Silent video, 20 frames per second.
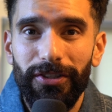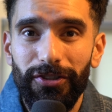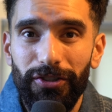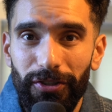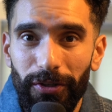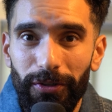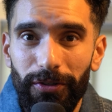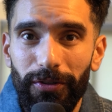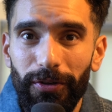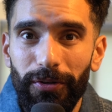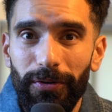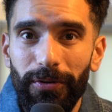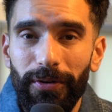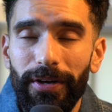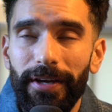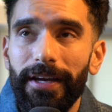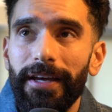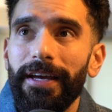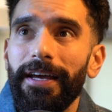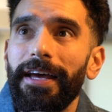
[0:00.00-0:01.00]
should do,
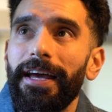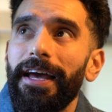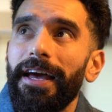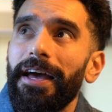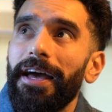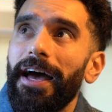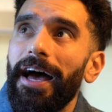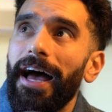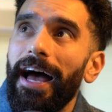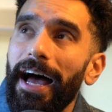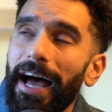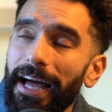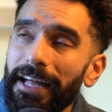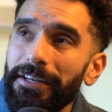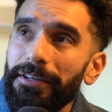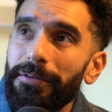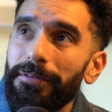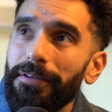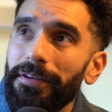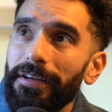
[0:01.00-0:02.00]

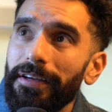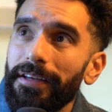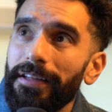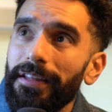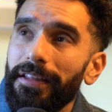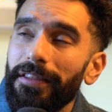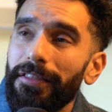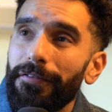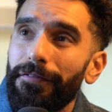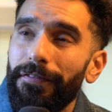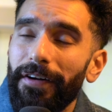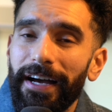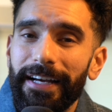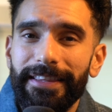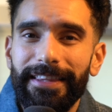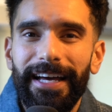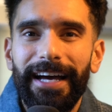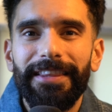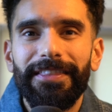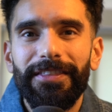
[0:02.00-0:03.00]
and the
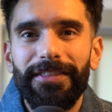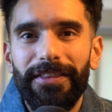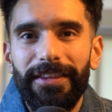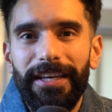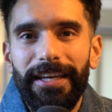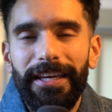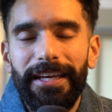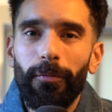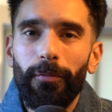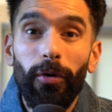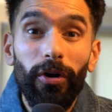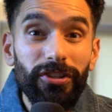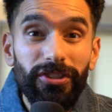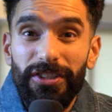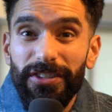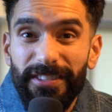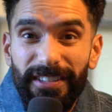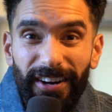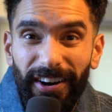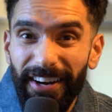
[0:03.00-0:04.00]
fact that the watch
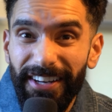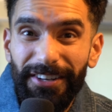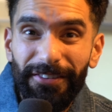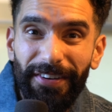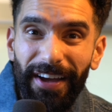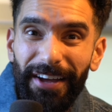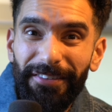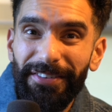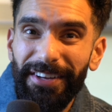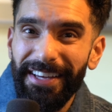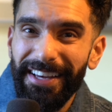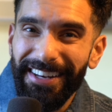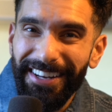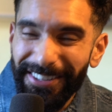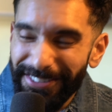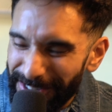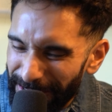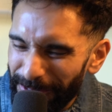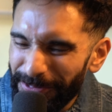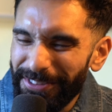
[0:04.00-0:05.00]
is kind of heavy, and I
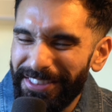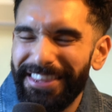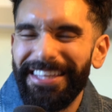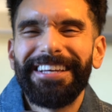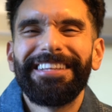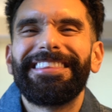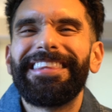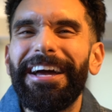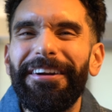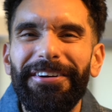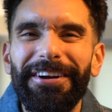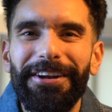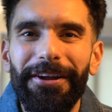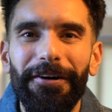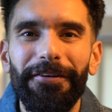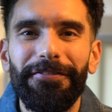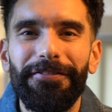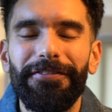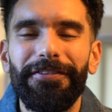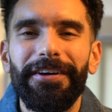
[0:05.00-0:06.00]
don't think they're
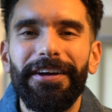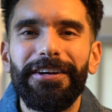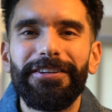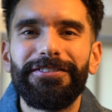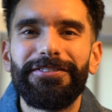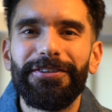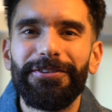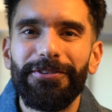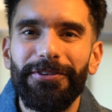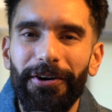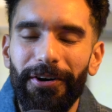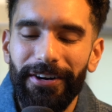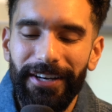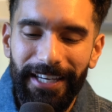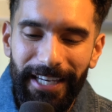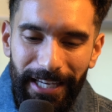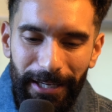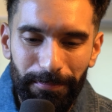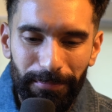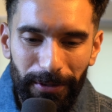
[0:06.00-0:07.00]
enough to not
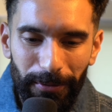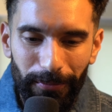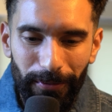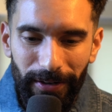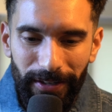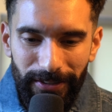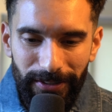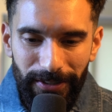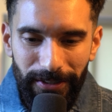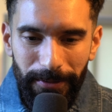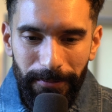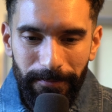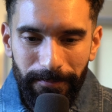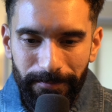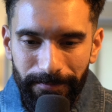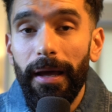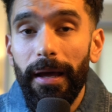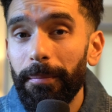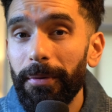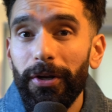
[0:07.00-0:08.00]
keep the watch.
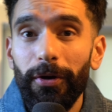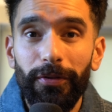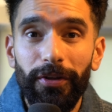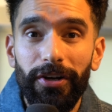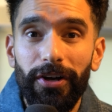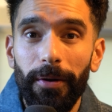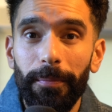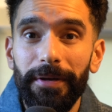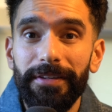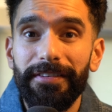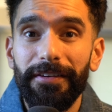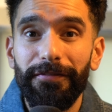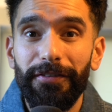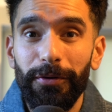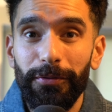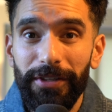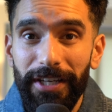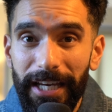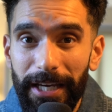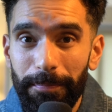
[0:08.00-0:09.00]
Let me know in the comments if
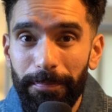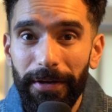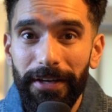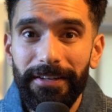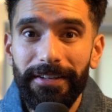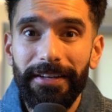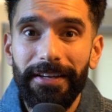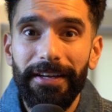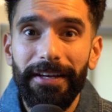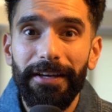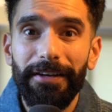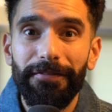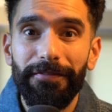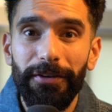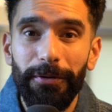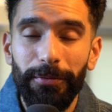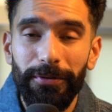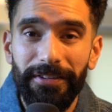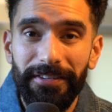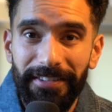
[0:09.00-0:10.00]
you'd keep it, if
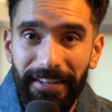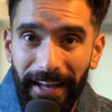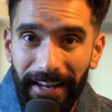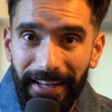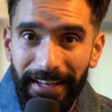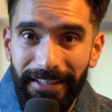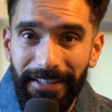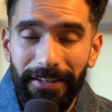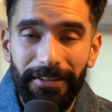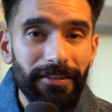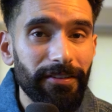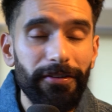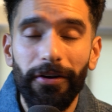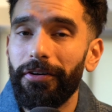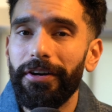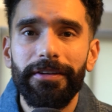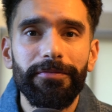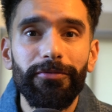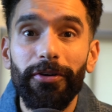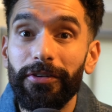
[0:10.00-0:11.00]
you would sell it.
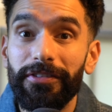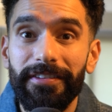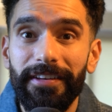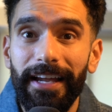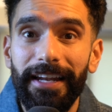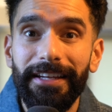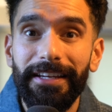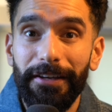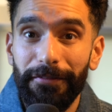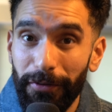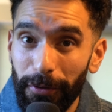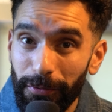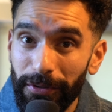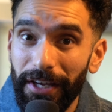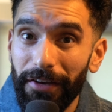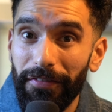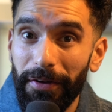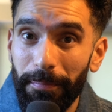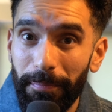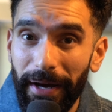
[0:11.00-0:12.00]
Sorry, not sell it, if you'd
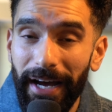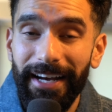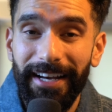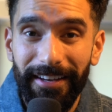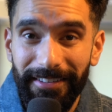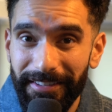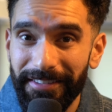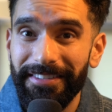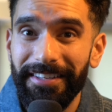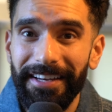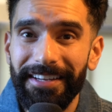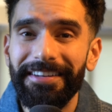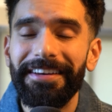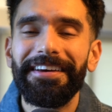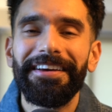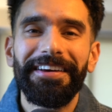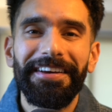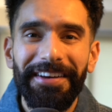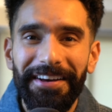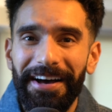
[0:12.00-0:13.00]
give it back. As I said,
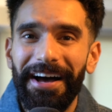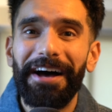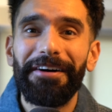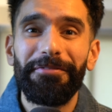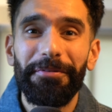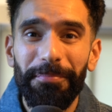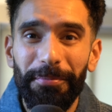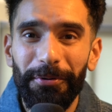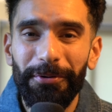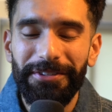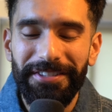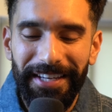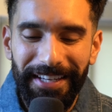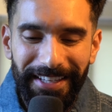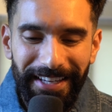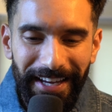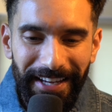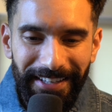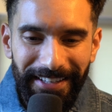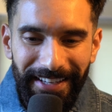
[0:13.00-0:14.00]
I haven't bought it
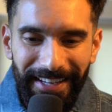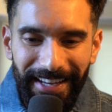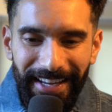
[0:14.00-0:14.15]
yet.